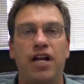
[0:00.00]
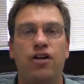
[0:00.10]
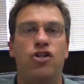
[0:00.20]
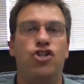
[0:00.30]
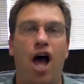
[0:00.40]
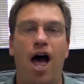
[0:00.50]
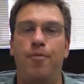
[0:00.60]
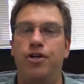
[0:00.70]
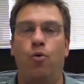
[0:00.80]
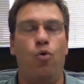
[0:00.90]
done a good
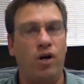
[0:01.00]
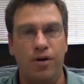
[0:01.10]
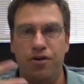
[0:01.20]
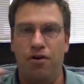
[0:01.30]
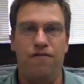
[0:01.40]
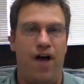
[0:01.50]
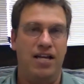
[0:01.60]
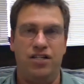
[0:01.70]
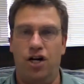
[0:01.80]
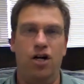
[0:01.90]
job and you're working with your
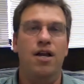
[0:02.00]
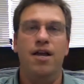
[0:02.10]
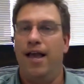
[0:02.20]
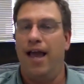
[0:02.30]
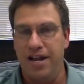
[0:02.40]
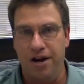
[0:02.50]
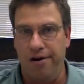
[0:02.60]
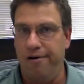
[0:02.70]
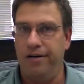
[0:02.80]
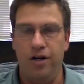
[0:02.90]
advisor and
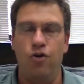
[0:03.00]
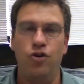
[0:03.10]
your